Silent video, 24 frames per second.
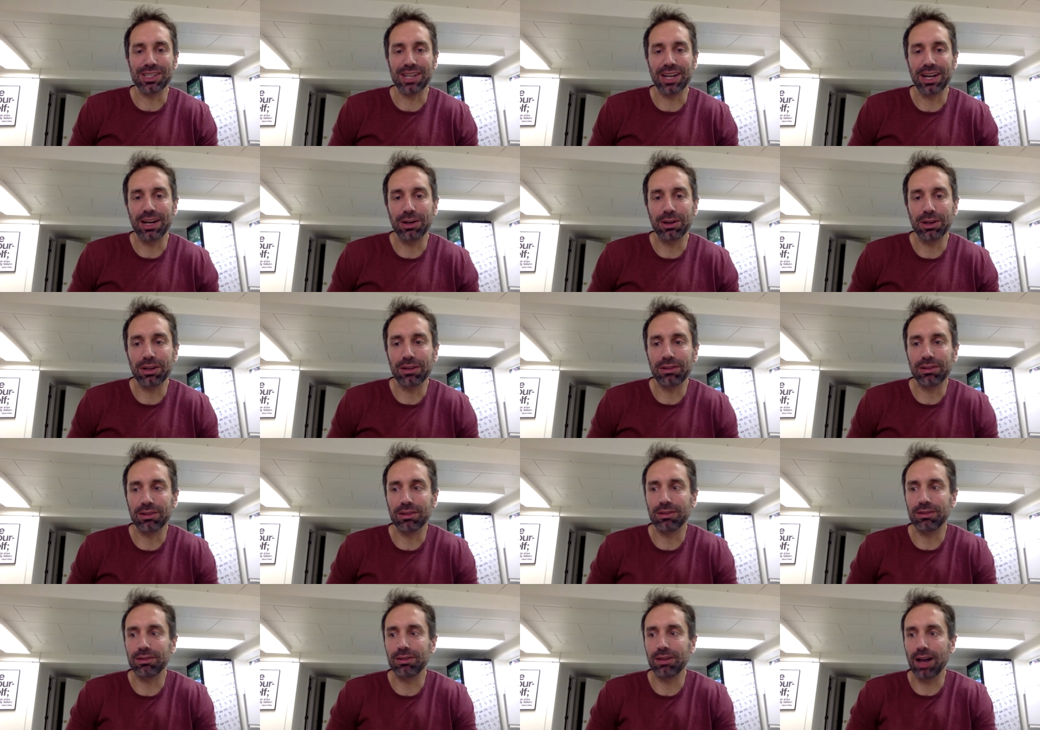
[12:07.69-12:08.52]
I know this
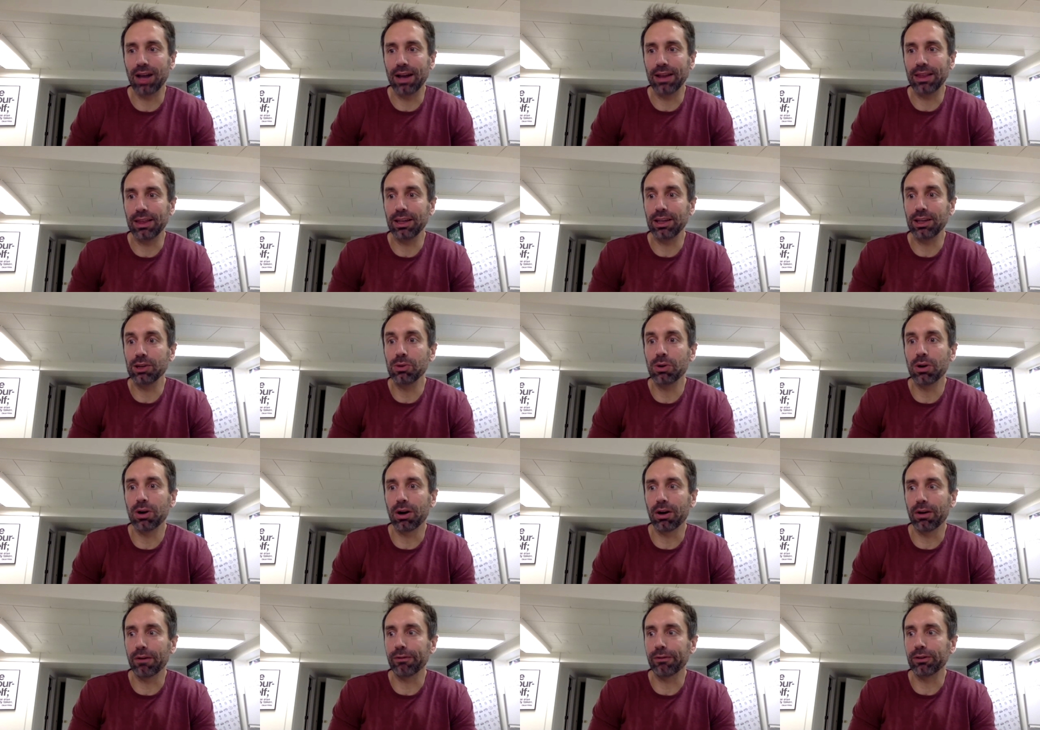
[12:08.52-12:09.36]
is, I think you
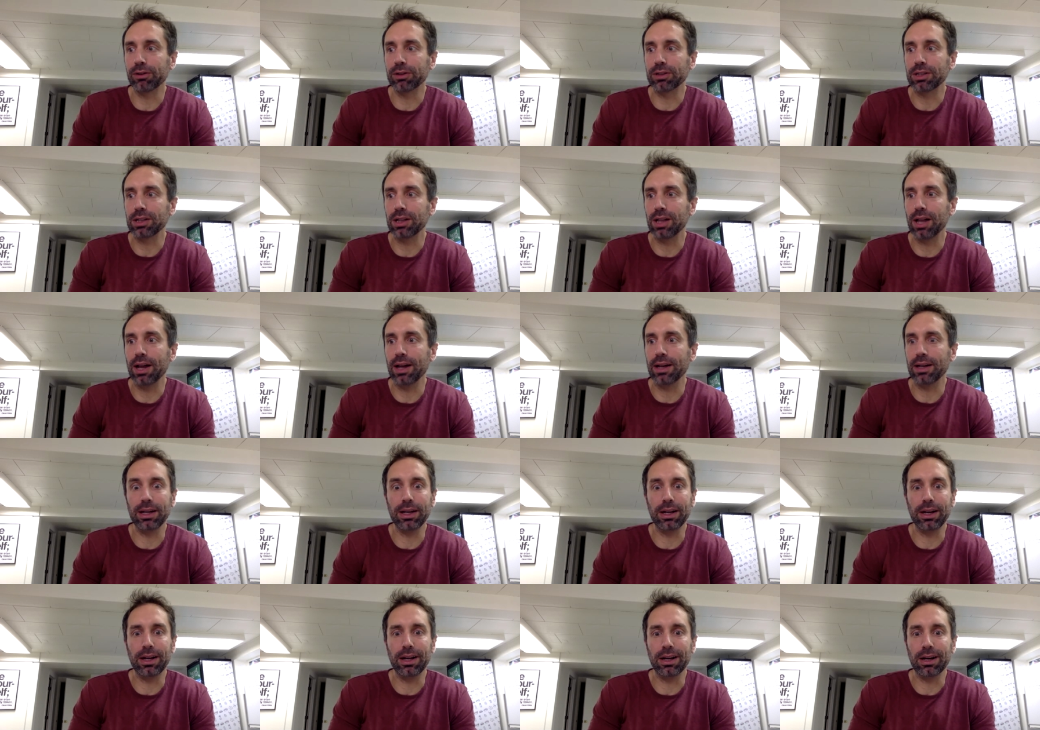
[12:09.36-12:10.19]
are our first client
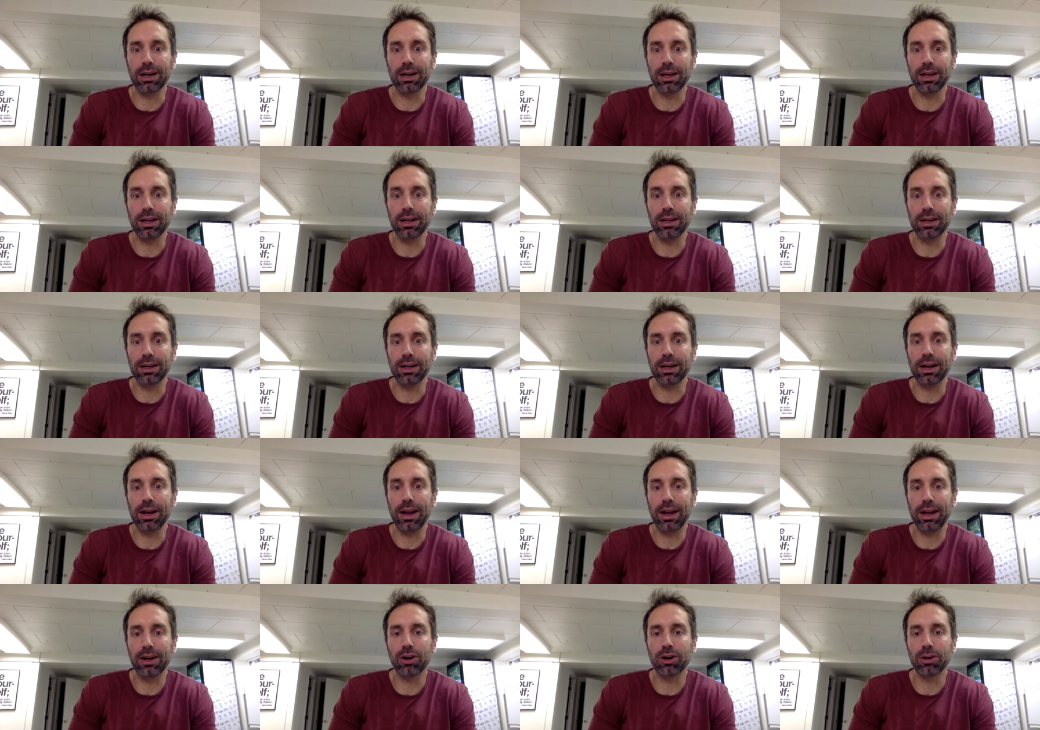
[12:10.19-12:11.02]
in in
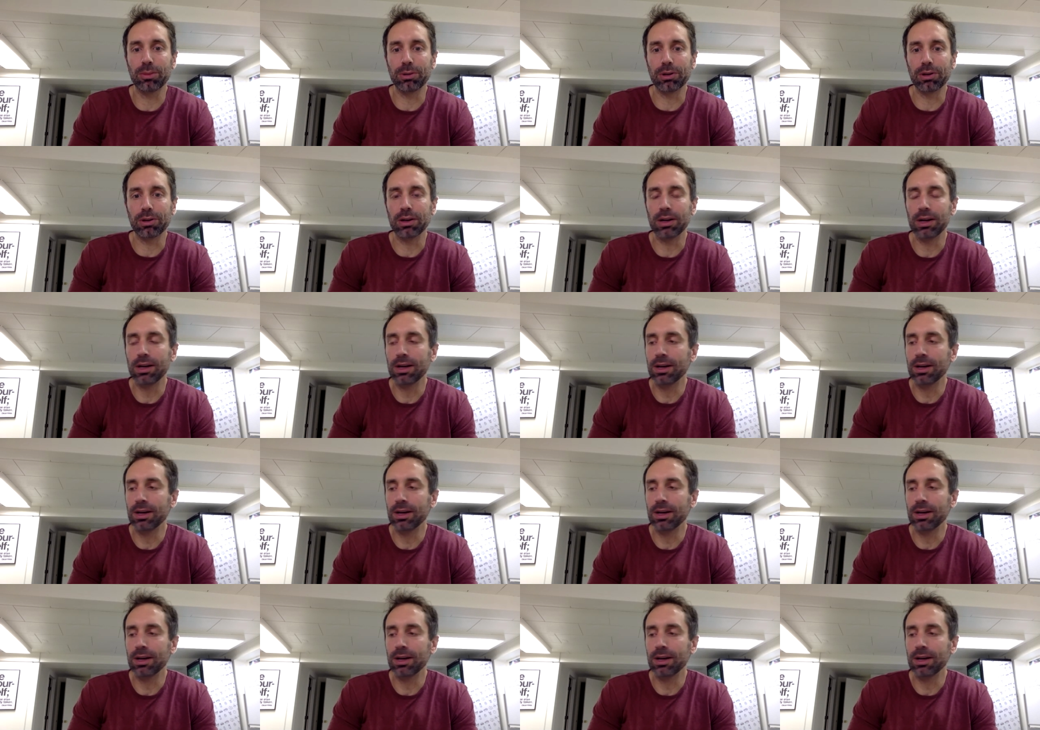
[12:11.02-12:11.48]
Ann Arbor.